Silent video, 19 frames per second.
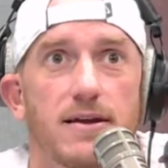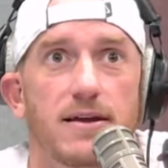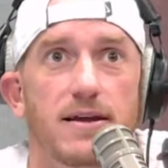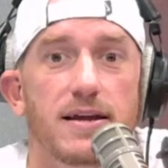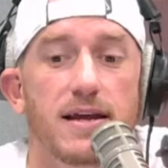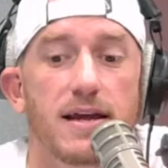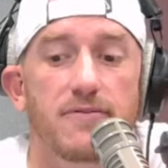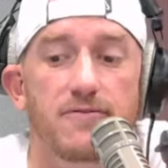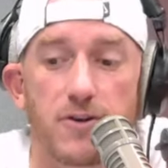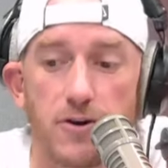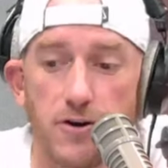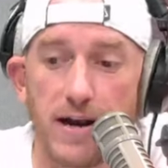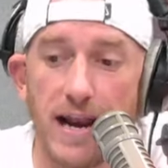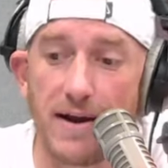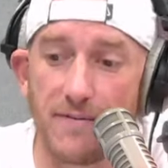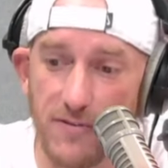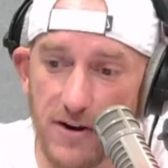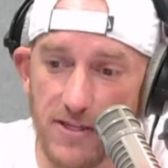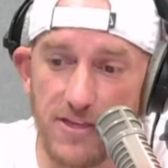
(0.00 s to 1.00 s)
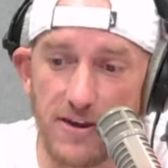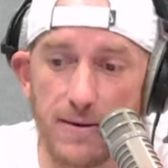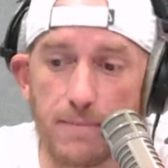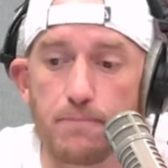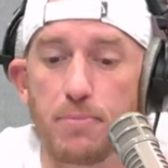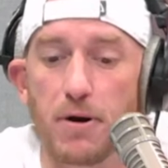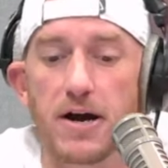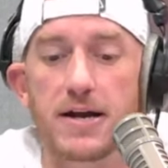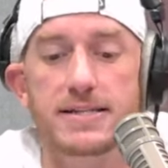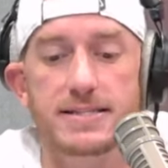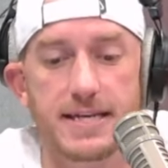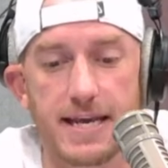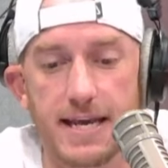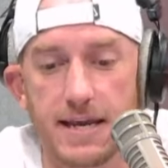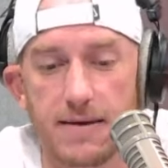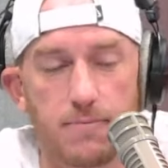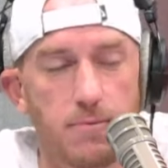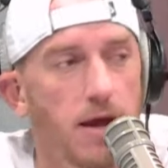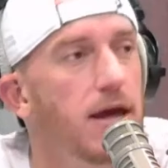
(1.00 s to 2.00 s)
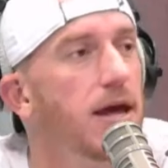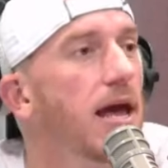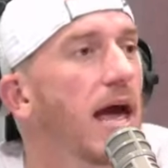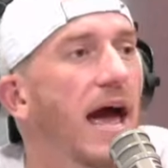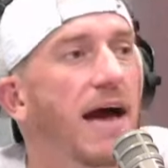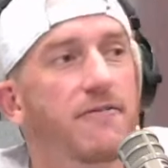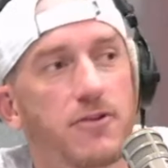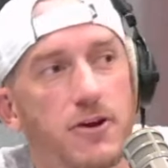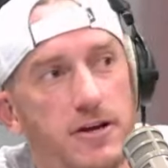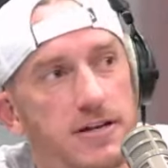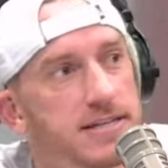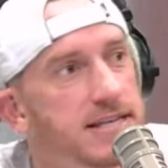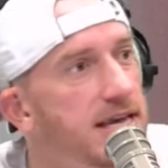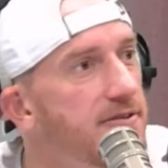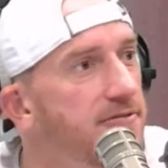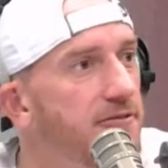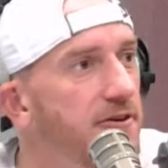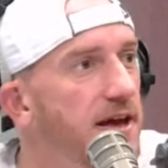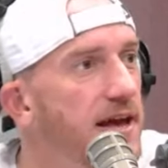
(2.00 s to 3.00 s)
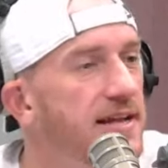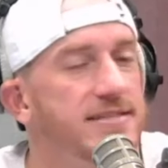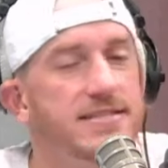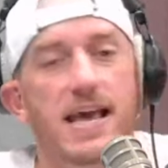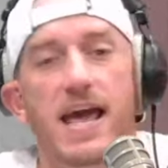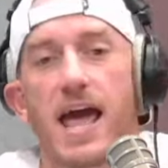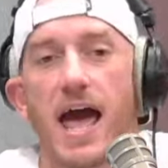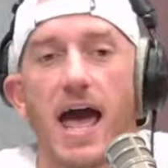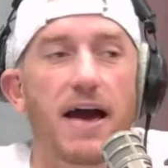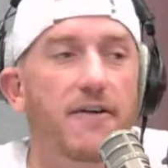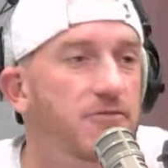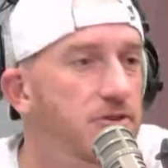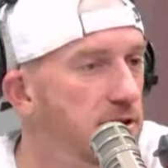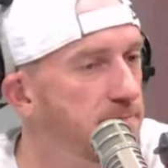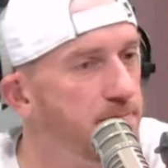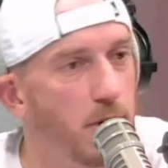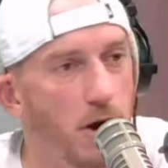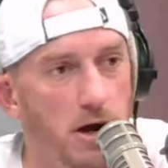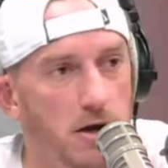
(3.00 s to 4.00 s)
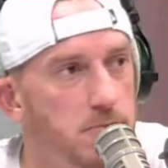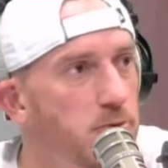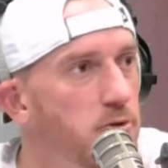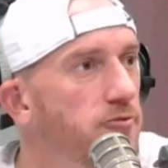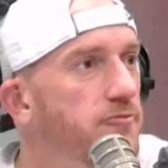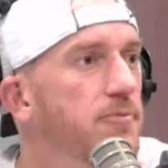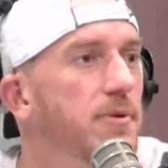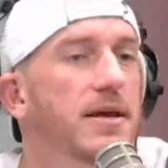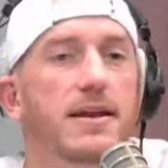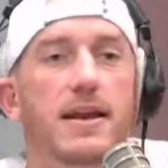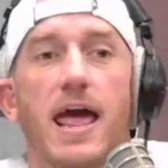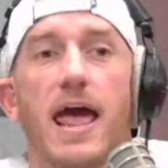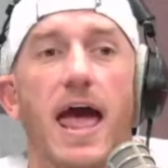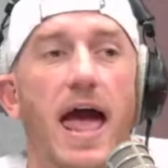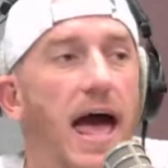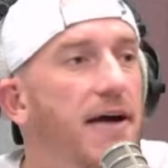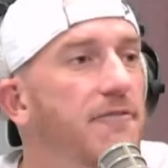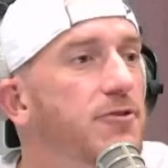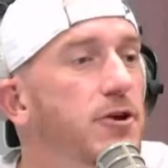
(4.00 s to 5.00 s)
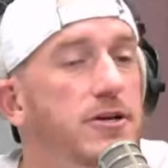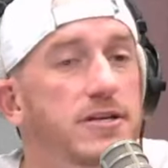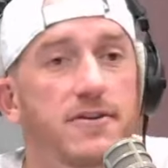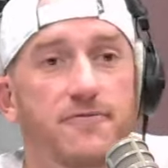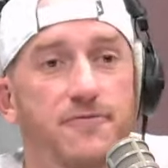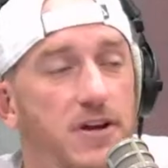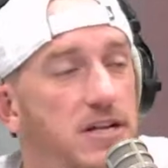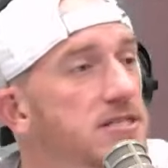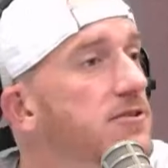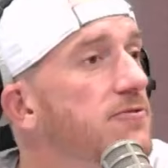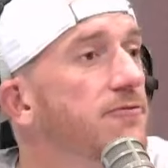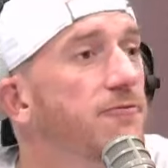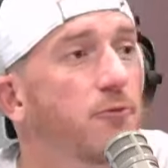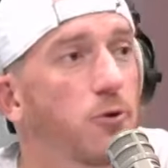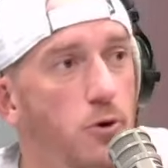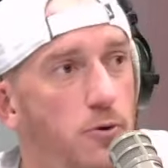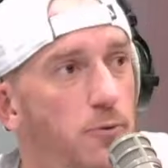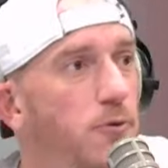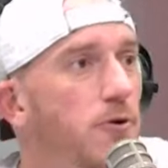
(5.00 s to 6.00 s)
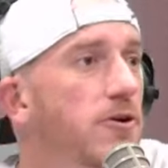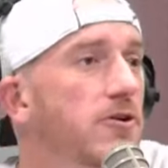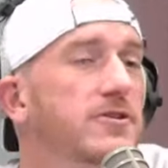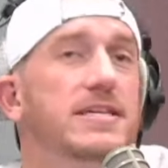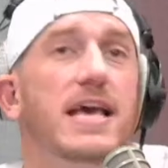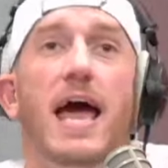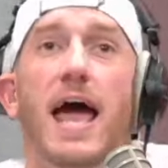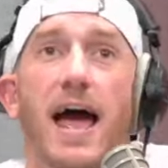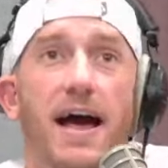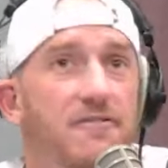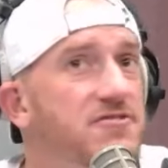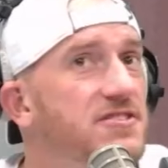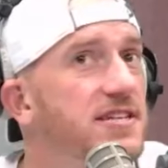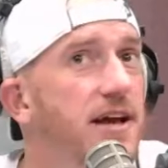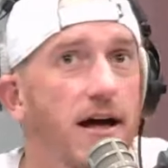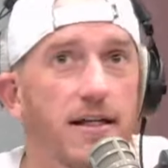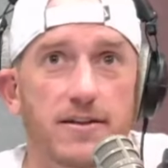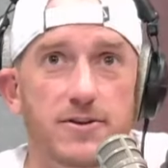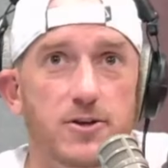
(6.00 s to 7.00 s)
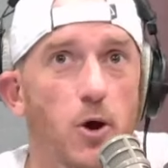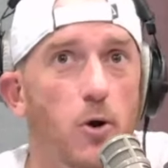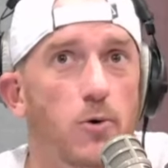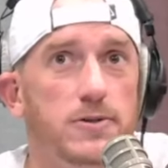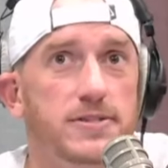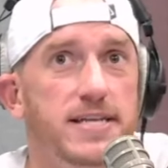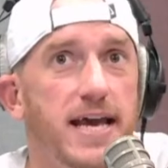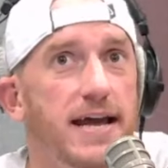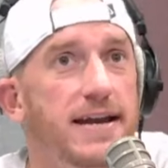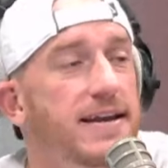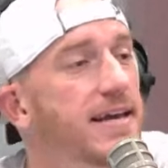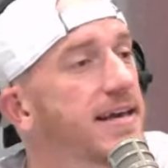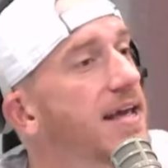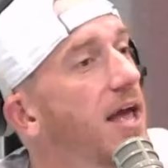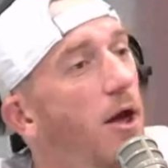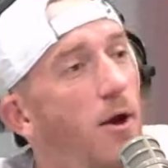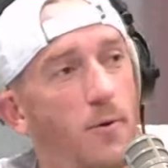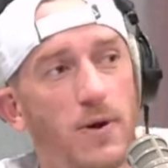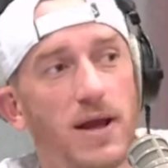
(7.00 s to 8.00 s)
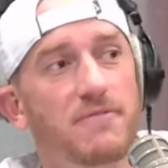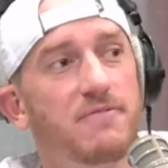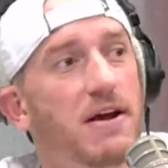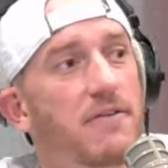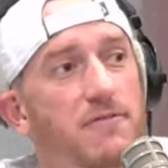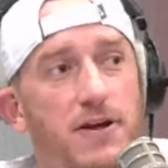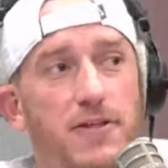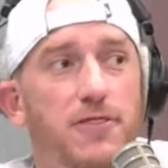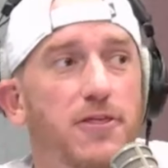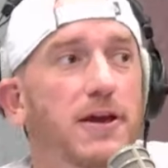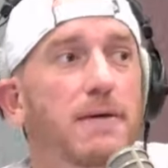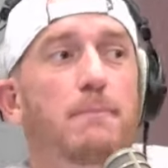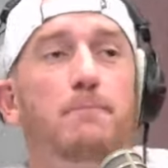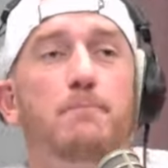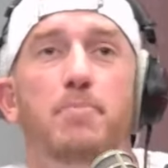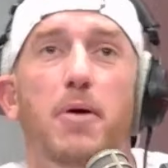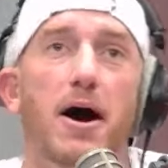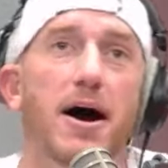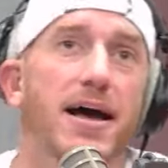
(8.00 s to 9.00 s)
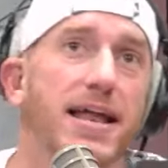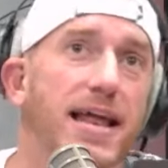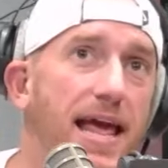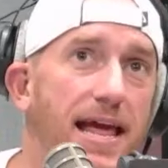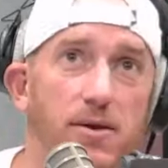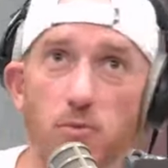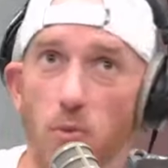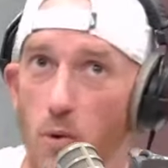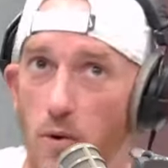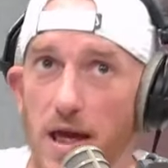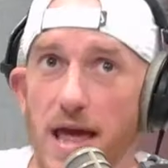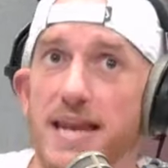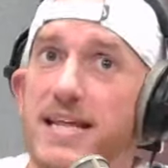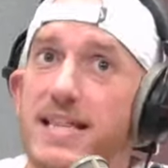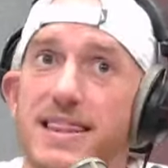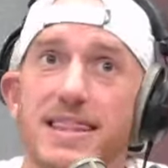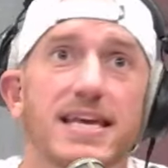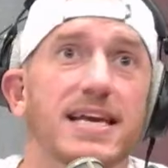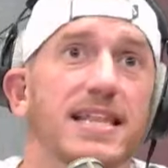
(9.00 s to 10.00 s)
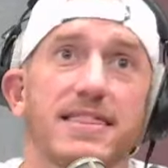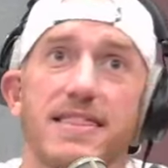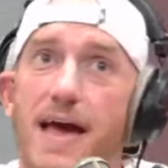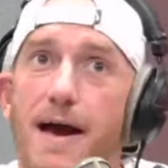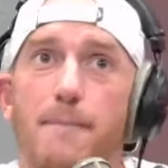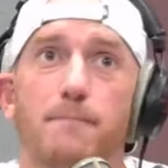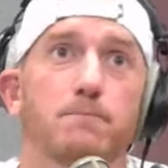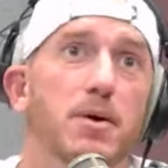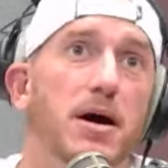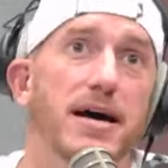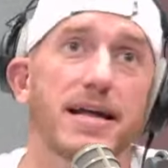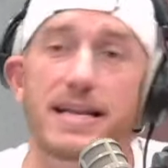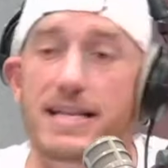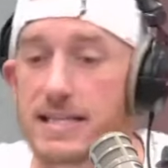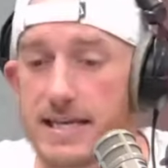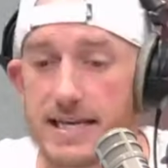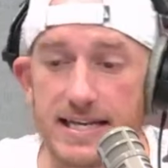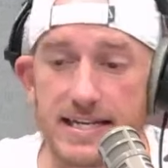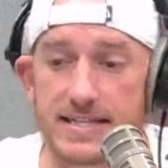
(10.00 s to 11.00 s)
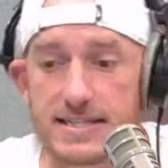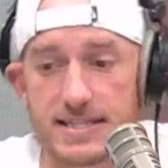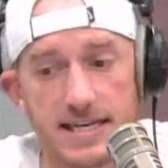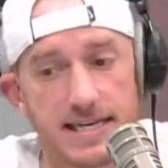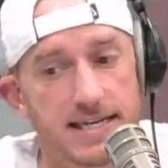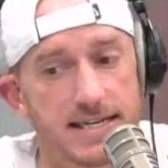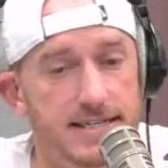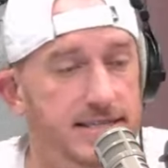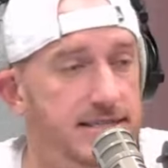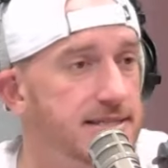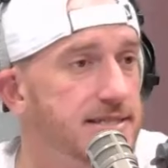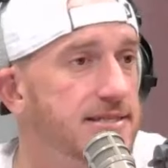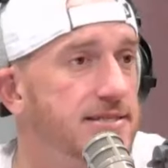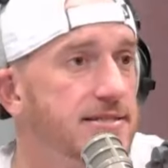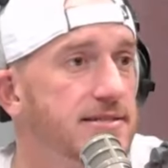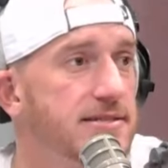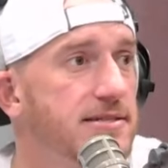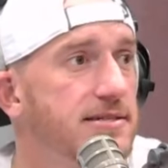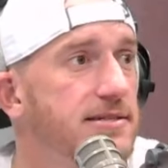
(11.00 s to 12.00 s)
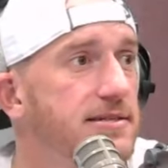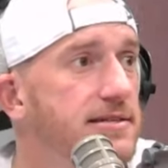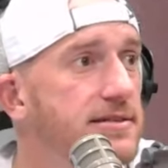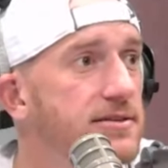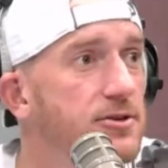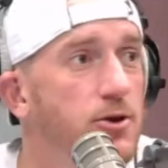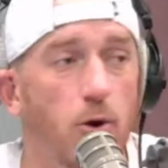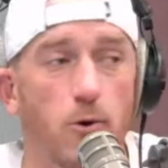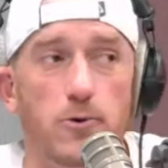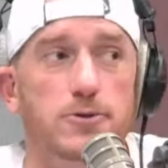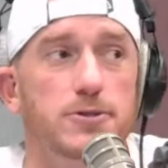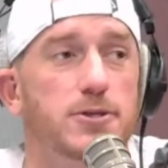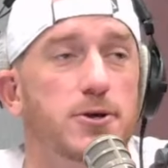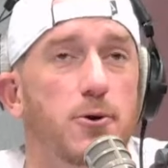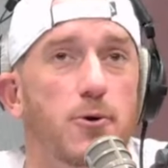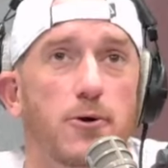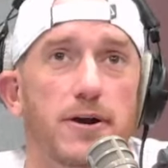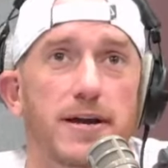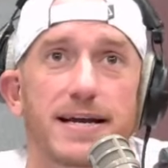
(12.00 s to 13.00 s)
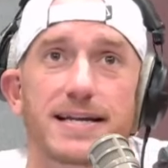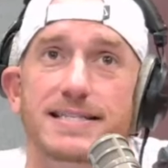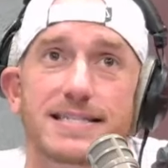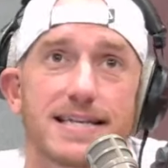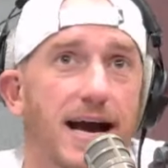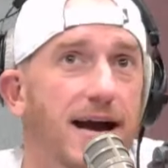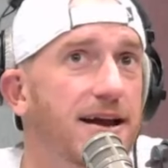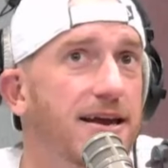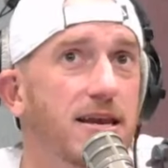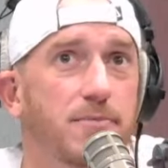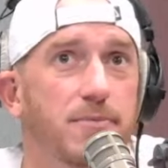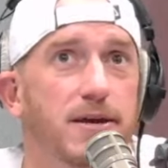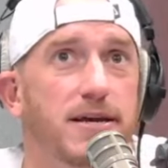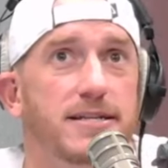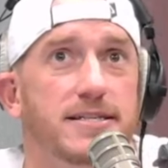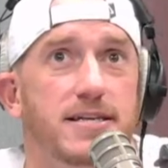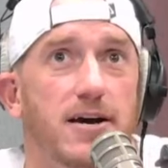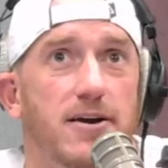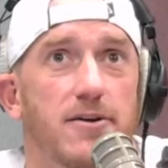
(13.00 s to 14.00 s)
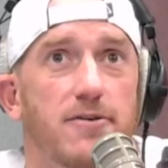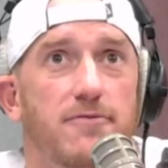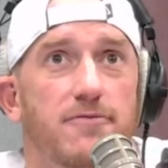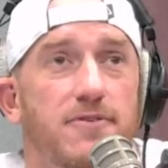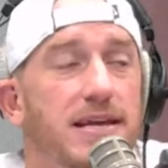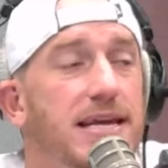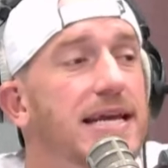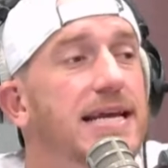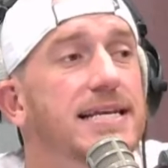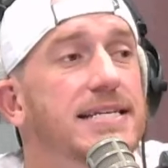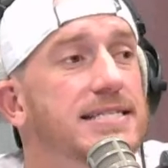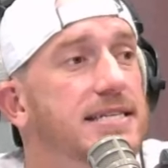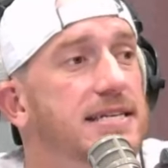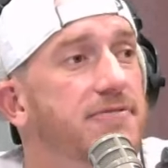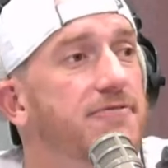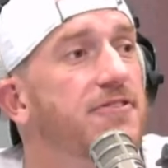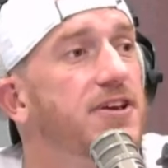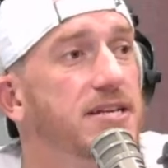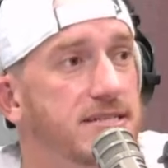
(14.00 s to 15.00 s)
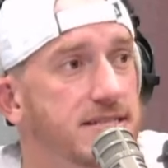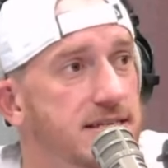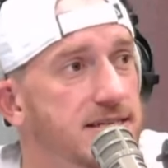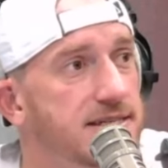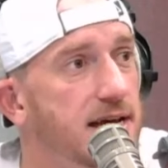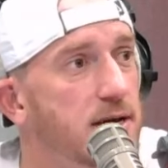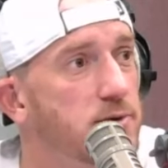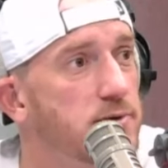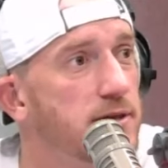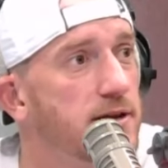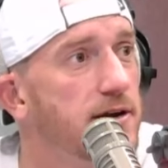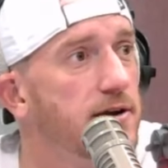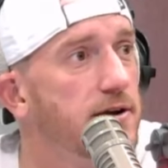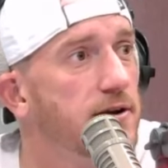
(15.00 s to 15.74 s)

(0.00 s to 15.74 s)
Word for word: If you're an everything but team, have good defense, have good puck movement, have good defensive forwards, have solid goaltending. We have everything but, and anything in that but is is goal scoring. It's not going to be a ton of easy fixes out there.